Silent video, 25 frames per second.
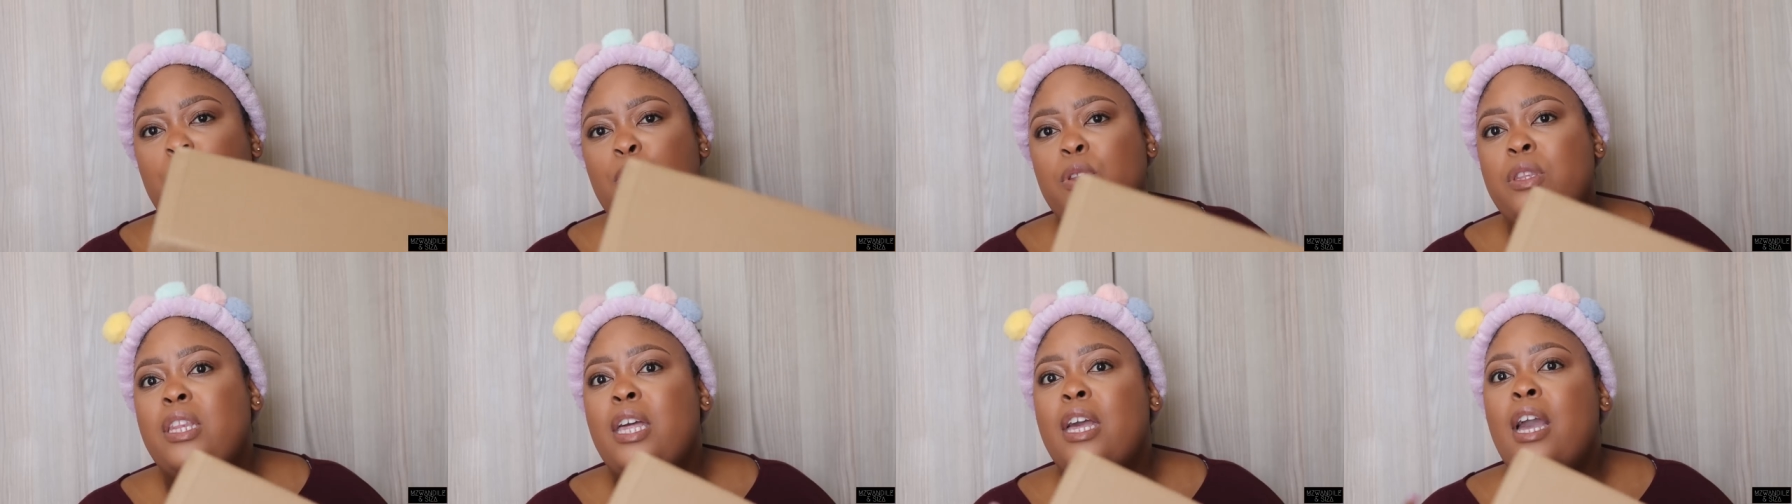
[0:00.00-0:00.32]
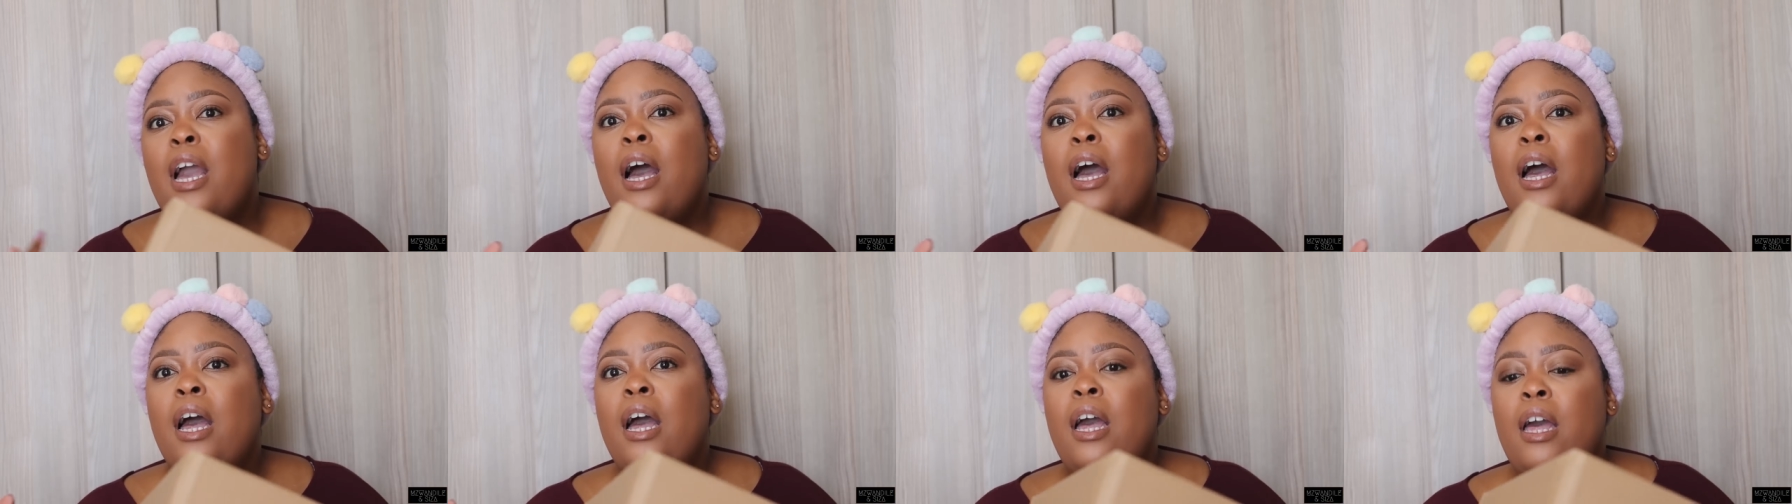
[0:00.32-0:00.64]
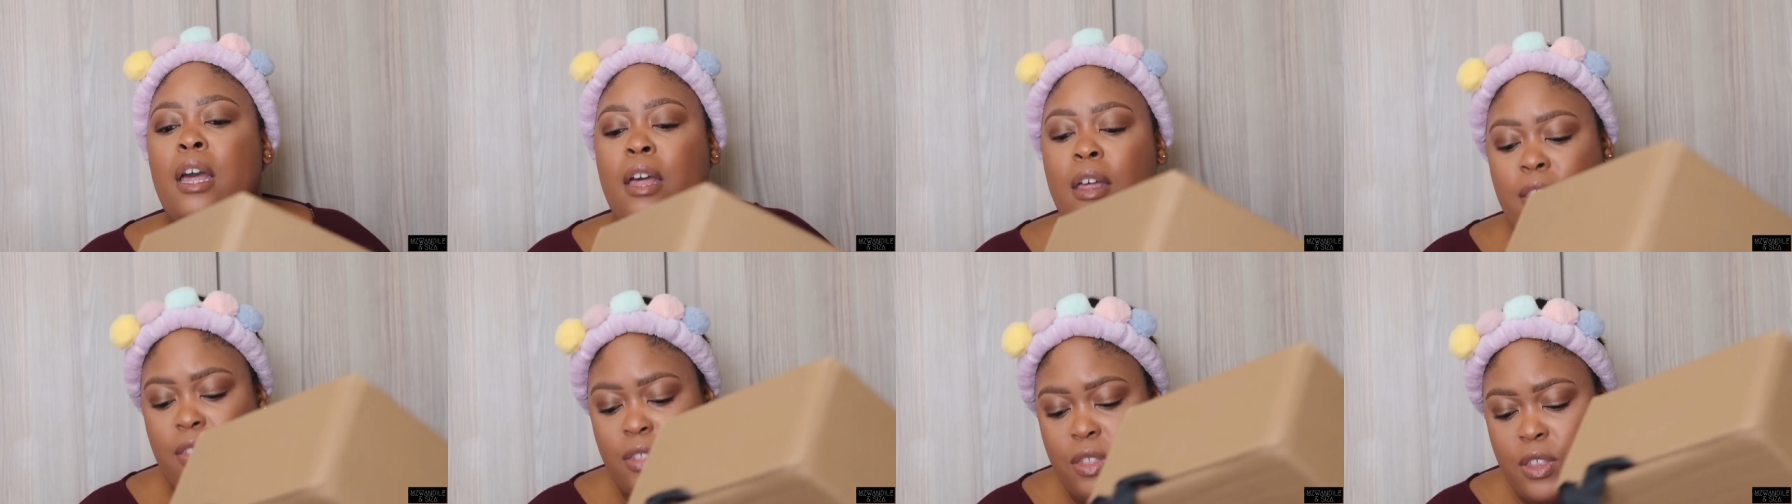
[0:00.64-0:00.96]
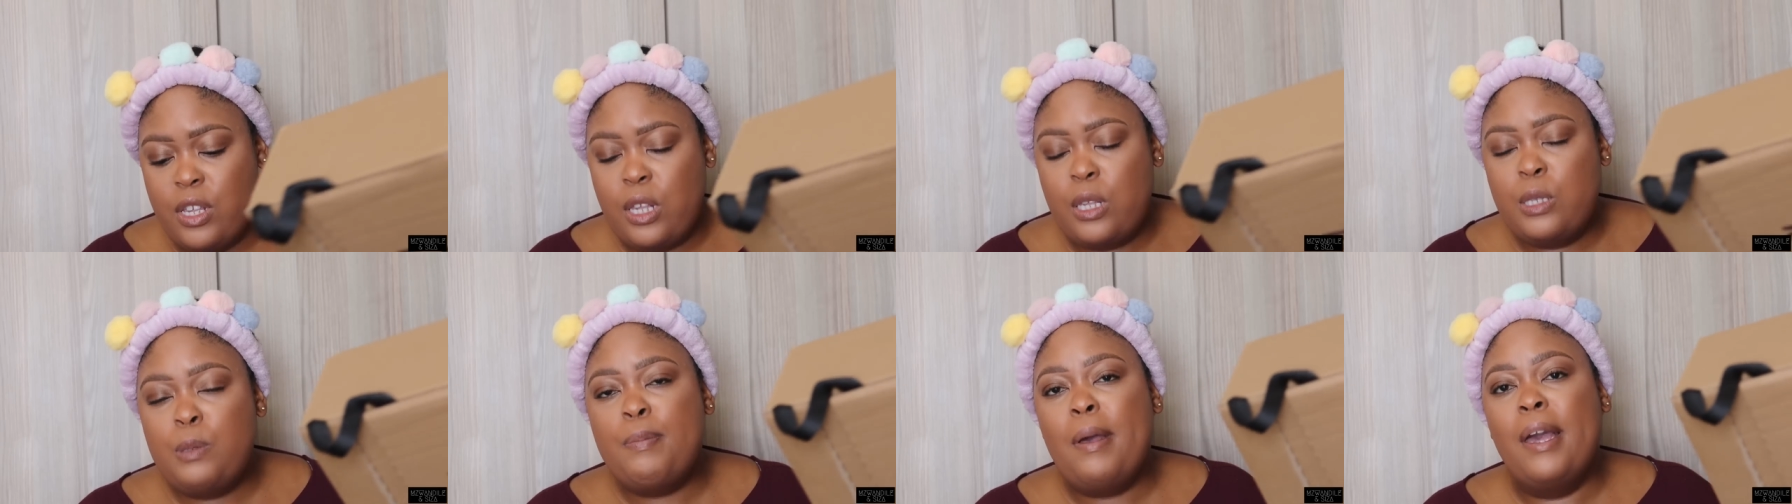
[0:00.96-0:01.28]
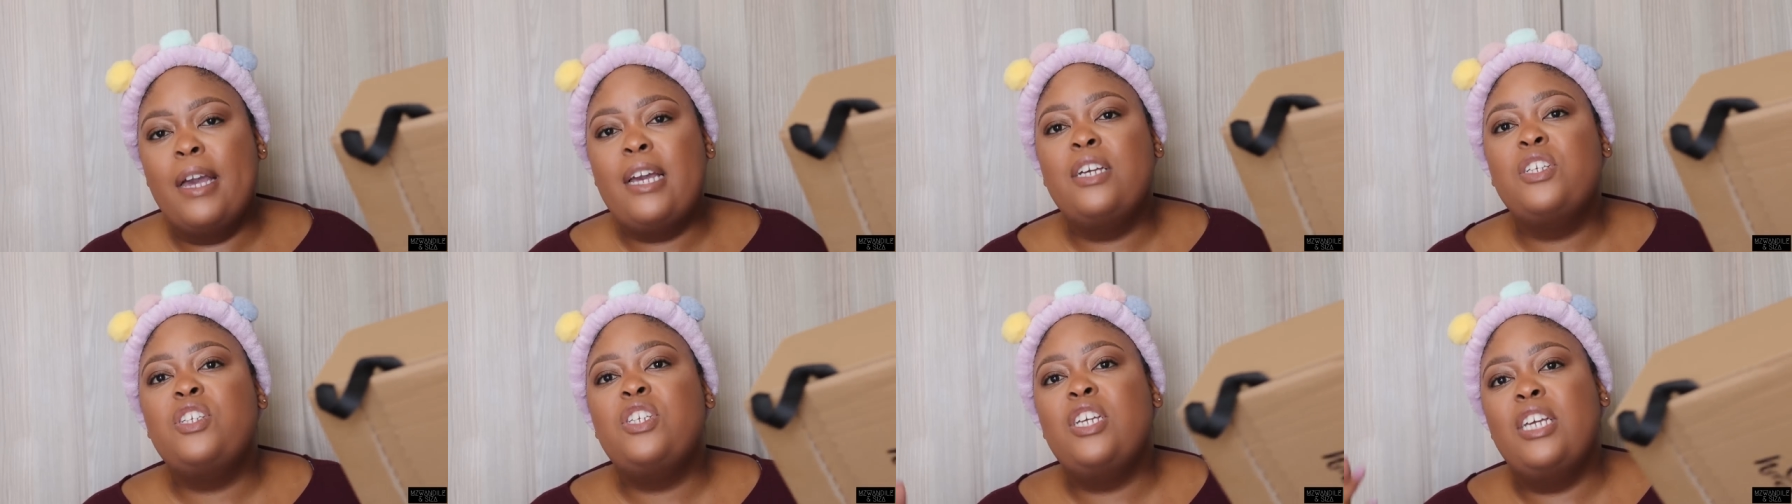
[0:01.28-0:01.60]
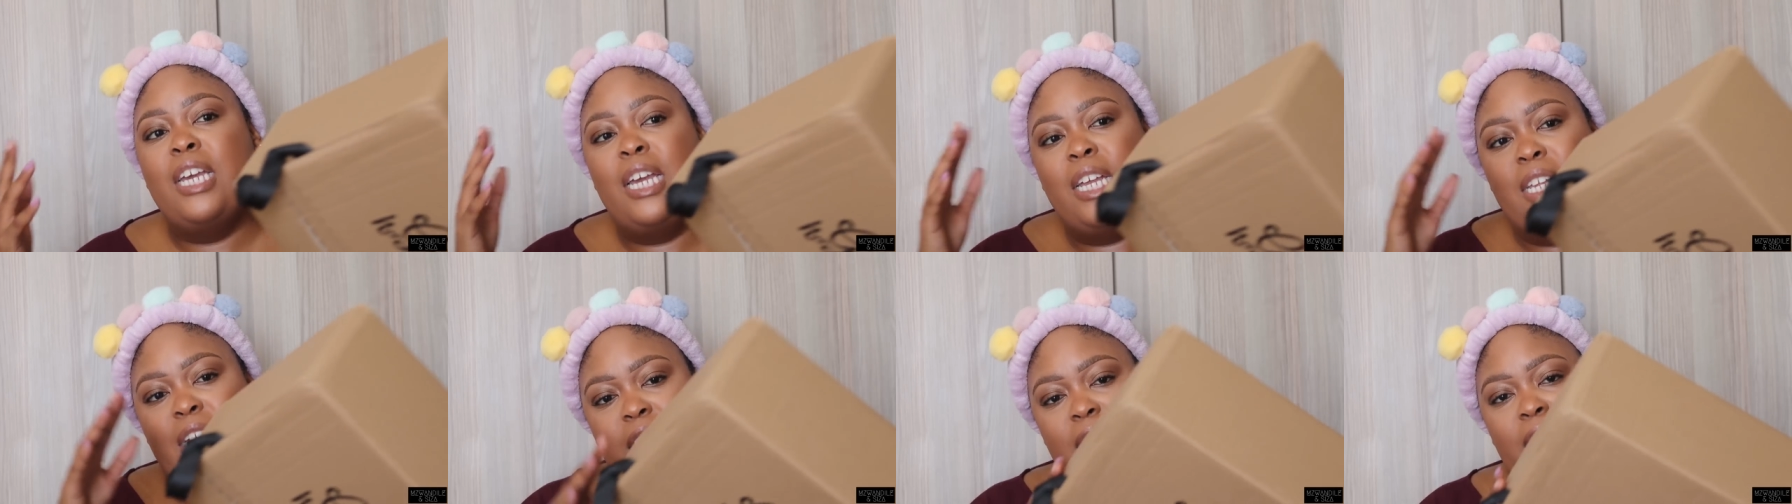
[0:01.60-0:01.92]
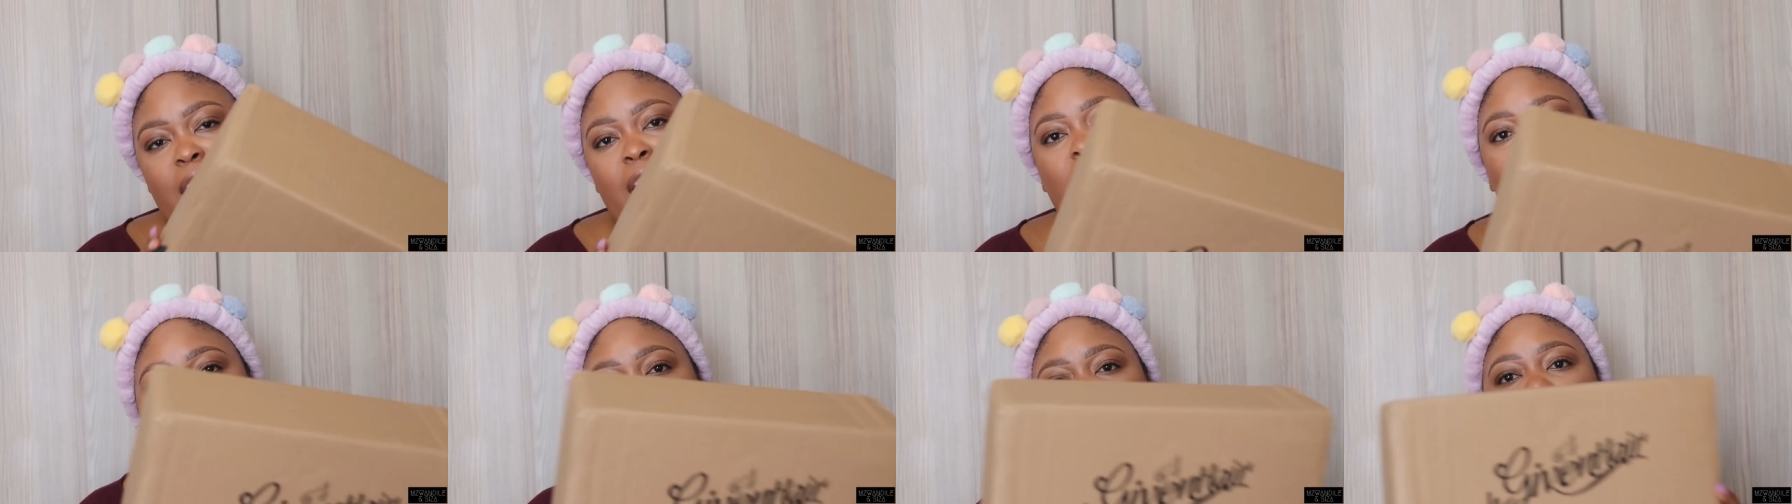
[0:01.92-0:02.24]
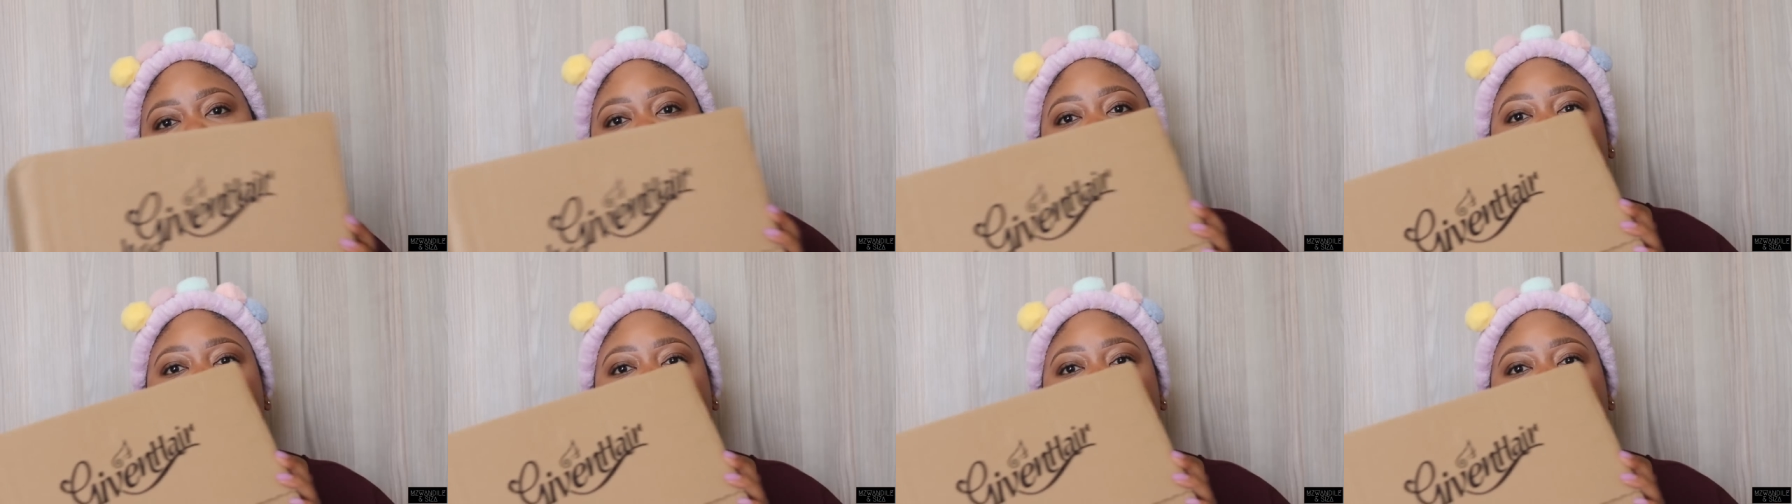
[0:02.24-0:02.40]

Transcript: put their this packaging in here.